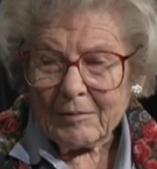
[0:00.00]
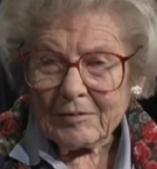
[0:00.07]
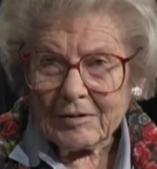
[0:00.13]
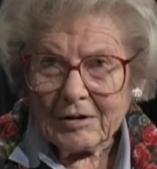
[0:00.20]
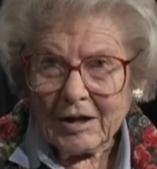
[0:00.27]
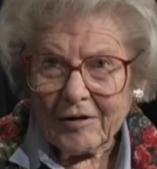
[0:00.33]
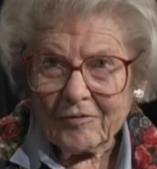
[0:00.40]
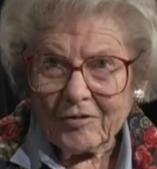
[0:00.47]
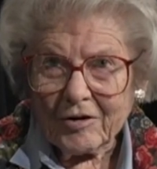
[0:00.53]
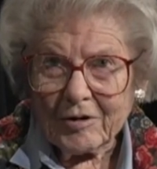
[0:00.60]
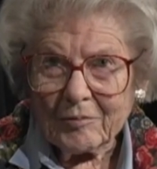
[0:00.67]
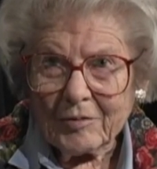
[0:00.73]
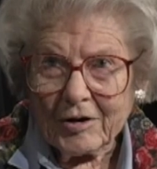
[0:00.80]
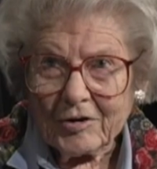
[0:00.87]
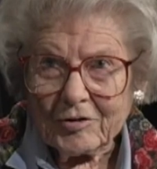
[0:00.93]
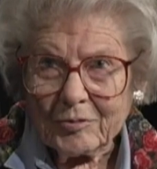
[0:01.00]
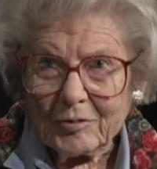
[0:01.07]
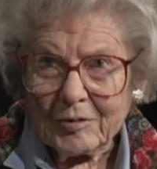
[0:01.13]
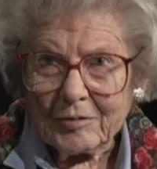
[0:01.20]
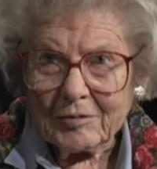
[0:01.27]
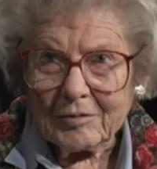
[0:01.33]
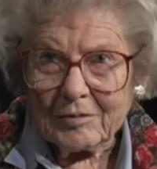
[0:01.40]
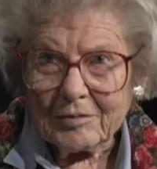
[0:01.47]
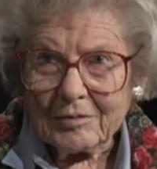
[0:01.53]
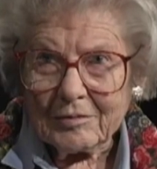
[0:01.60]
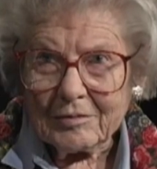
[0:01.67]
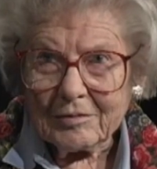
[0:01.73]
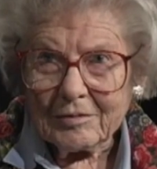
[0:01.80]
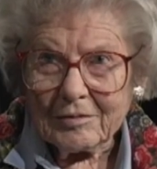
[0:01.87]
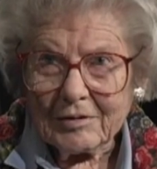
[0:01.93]
not very much, but
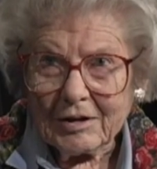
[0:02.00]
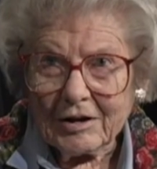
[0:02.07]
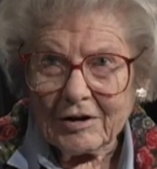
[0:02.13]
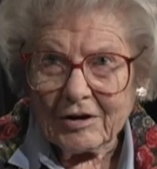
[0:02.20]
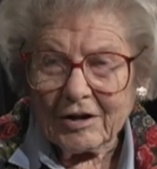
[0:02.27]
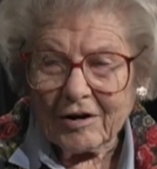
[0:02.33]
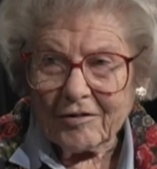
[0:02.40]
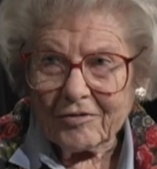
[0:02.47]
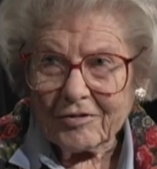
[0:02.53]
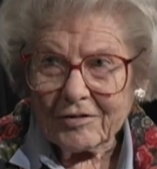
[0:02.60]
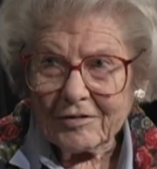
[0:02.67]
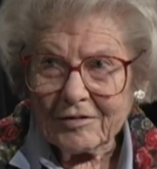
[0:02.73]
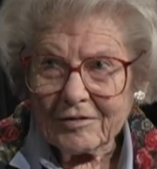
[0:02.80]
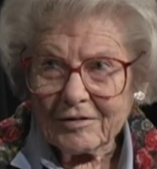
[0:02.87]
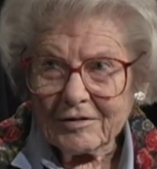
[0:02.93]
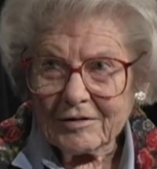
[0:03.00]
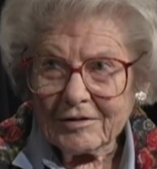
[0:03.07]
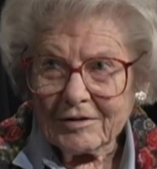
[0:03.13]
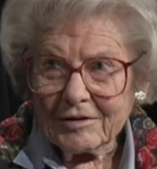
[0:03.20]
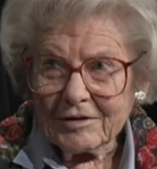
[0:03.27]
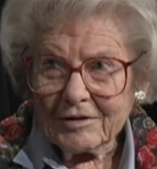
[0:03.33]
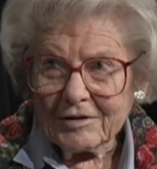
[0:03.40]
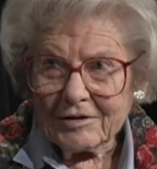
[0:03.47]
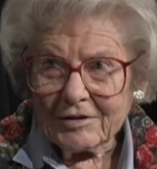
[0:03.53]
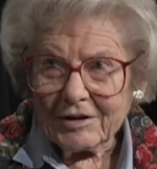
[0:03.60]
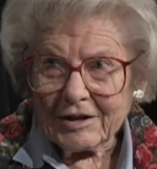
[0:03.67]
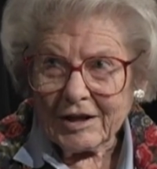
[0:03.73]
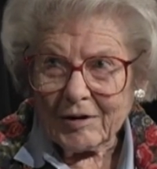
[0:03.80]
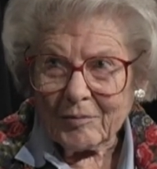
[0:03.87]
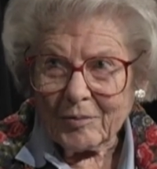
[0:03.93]
enough
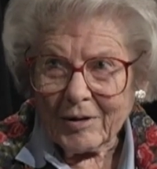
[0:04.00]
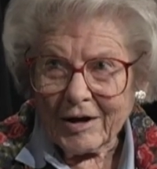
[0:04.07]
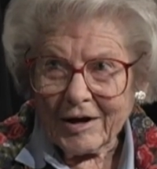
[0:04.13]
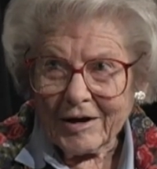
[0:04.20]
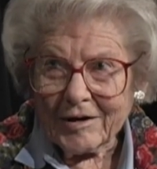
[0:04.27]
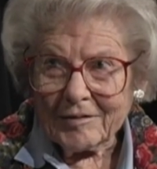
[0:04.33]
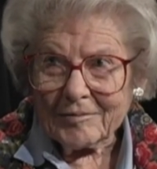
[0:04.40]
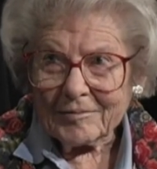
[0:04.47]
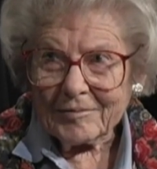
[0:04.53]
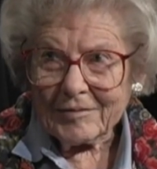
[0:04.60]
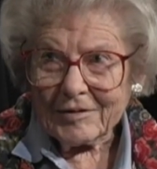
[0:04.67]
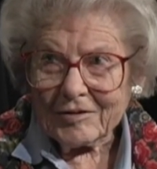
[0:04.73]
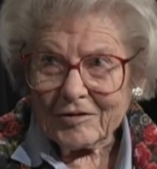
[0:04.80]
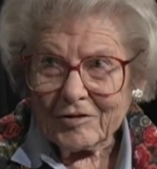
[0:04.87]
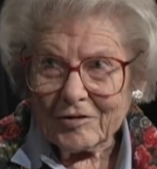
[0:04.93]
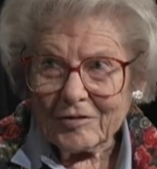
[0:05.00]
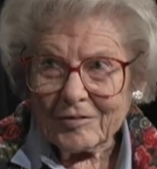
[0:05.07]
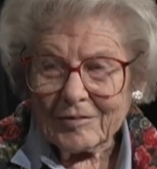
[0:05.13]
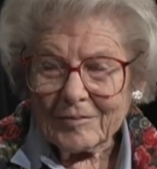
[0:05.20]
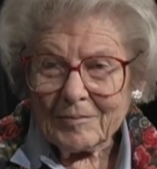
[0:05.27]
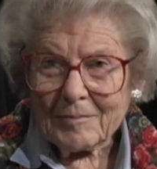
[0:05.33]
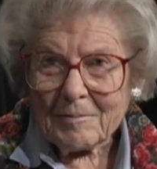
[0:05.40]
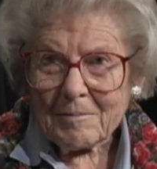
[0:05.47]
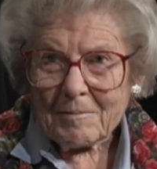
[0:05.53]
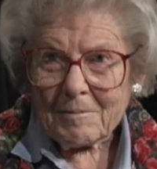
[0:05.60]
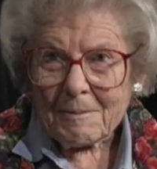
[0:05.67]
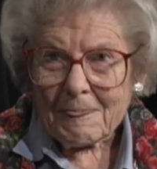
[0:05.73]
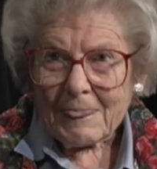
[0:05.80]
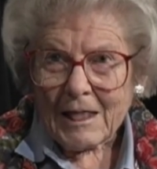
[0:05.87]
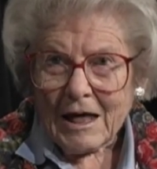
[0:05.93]
to get by. So
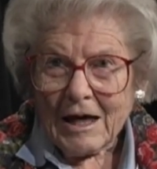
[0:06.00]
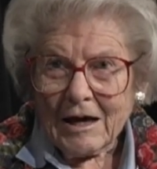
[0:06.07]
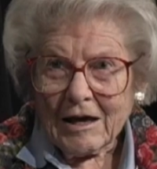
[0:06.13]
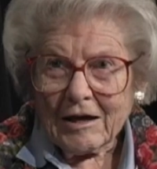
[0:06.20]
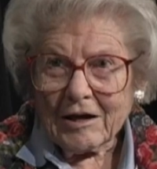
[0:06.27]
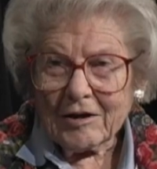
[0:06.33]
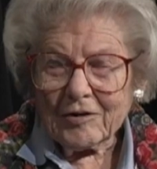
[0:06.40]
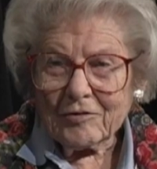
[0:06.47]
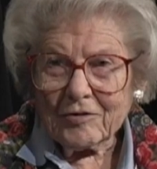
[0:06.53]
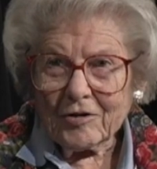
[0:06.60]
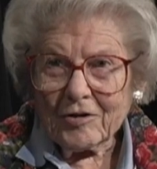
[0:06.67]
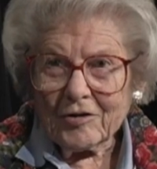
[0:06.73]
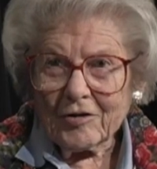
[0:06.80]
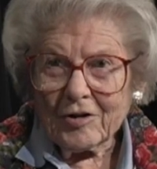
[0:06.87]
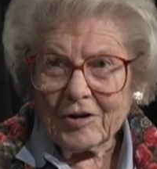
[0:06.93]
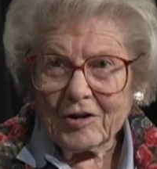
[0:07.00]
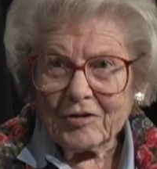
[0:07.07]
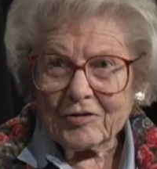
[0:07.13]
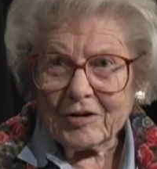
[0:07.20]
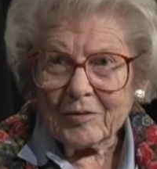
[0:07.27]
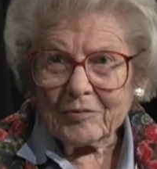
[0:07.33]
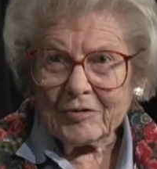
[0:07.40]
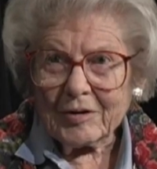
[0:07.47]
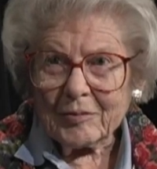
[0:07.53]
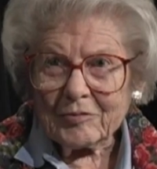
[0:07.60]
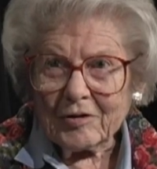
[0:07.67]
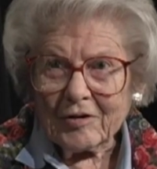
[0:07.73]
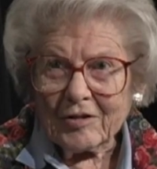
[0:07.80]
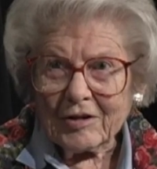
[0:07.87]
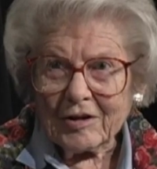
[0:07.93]
it really sums up
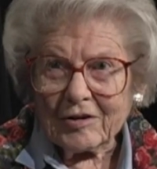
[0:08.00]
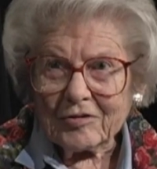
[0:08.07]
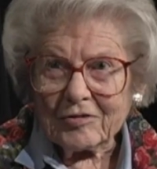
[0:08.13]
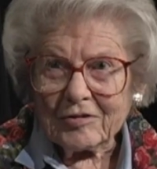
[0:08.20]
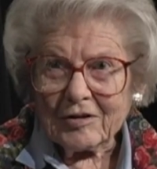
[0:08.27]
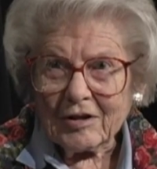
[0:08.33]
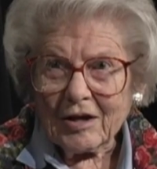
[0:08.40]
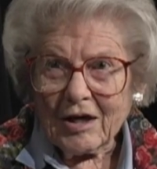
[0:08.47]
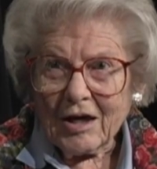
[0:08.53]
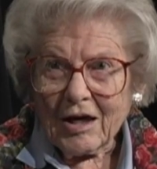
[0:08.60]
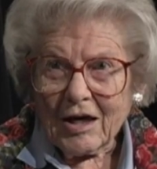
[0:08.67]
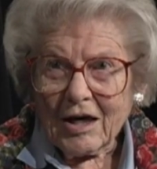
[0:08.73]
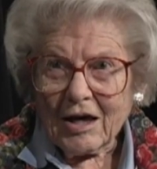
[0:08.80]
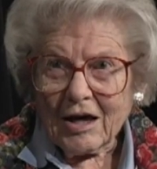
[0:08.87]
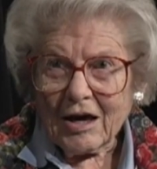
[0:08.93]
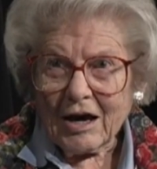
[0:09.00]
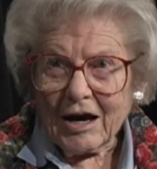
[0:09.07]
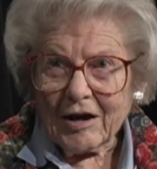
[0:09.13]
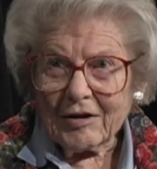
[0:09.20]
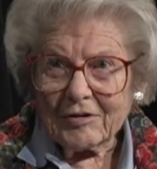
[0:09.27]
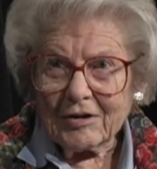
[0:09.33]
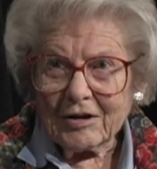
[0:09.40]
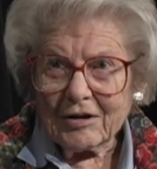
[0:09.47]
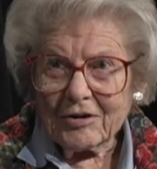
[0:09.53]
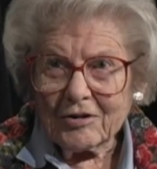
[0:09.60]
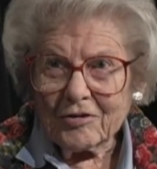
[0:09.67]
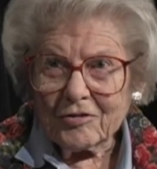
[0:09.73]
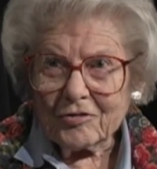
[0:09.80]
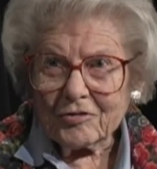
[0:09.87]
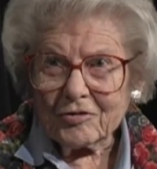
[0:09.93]
to this. I
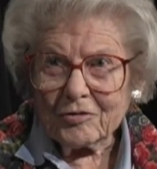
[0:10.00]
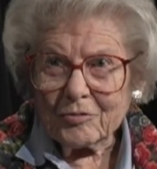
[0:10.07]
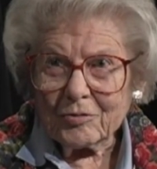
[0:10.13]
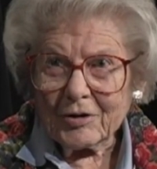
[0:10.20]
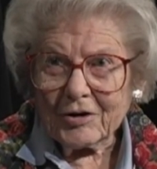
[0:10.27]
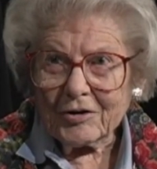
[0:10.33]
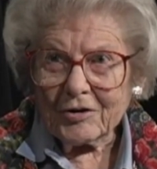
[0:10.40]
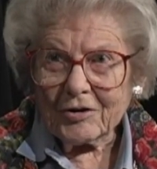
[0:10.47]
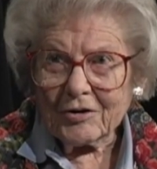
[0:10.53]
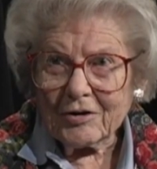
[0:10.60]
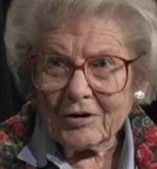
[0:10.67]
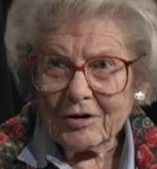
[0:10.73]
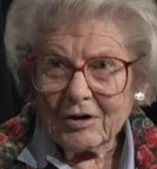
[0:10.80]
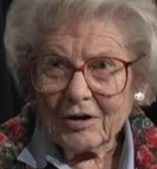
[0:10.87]
used to wonder